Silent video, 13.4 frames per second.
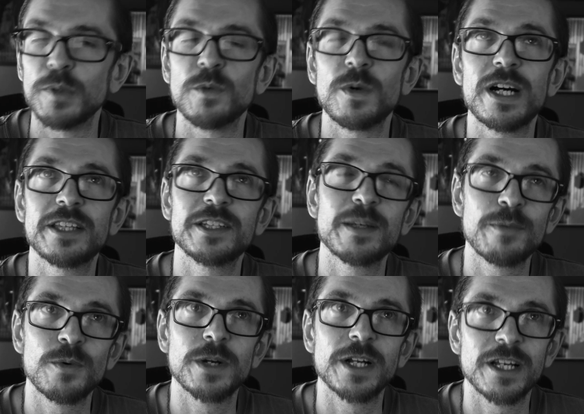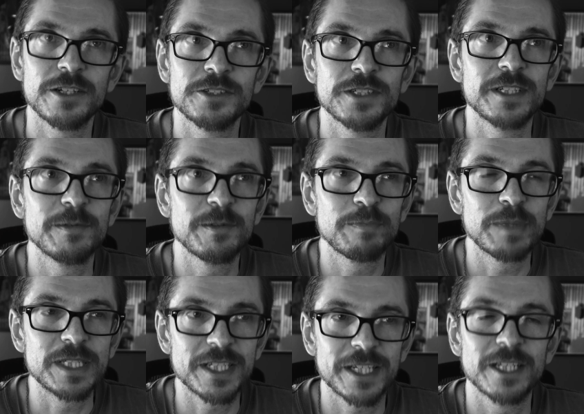But why the number 100 in
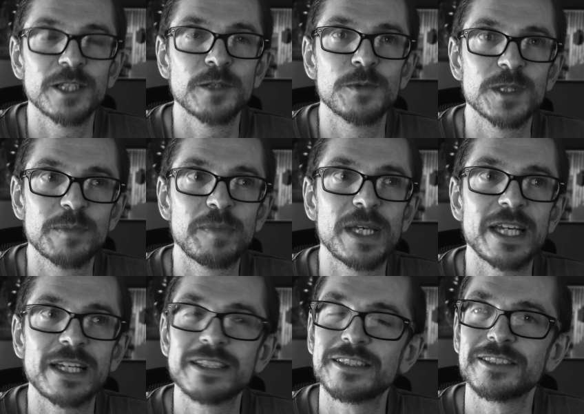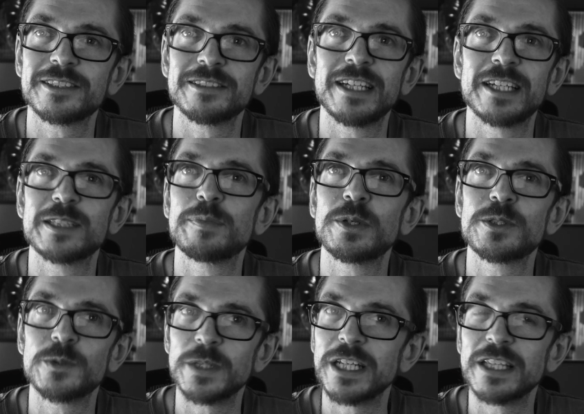particular was picked as
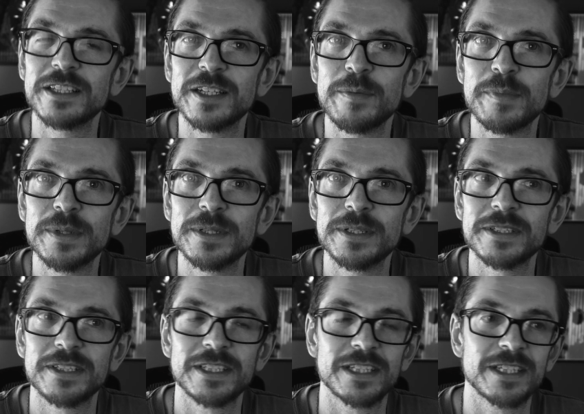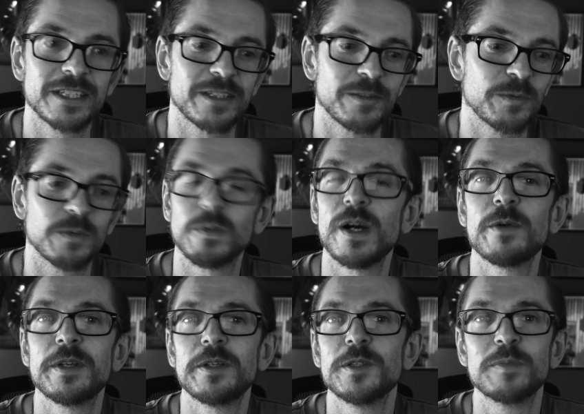opposed to any other number,
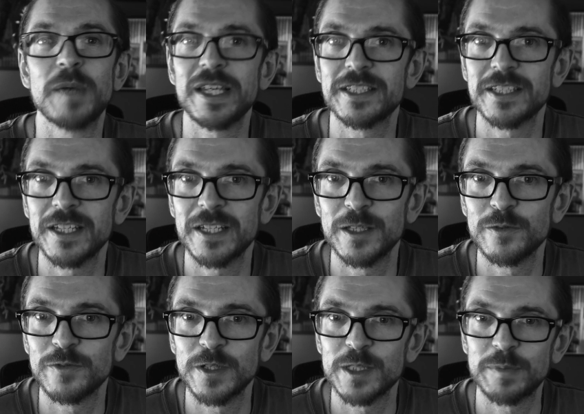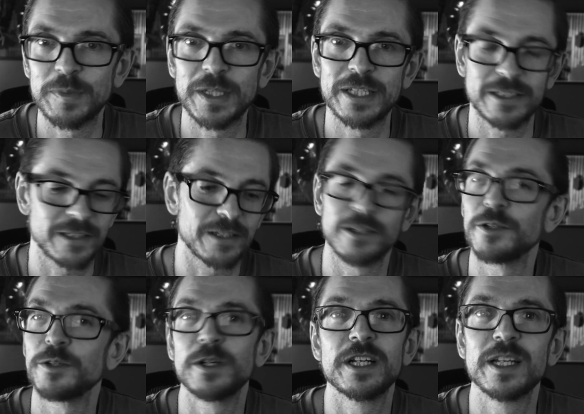why we use base 10 in the first place, I don't
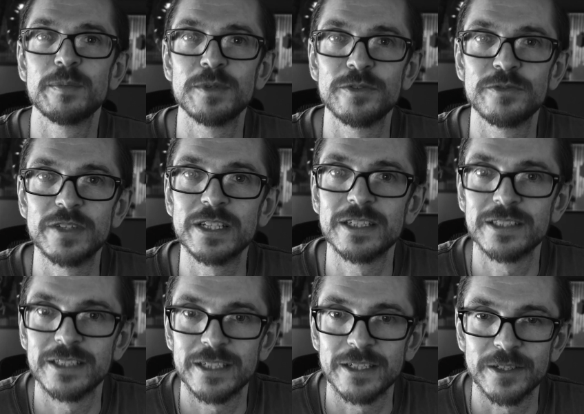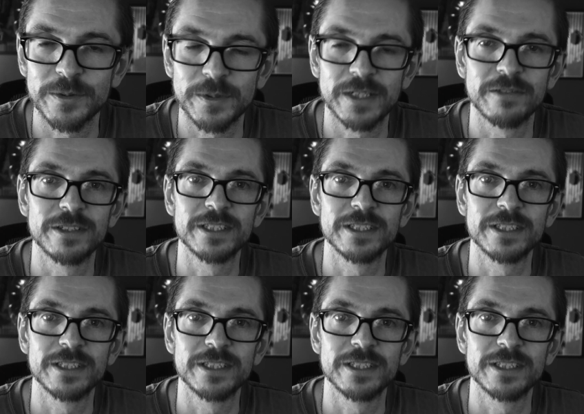know, our number of fingers, I don't know, whatever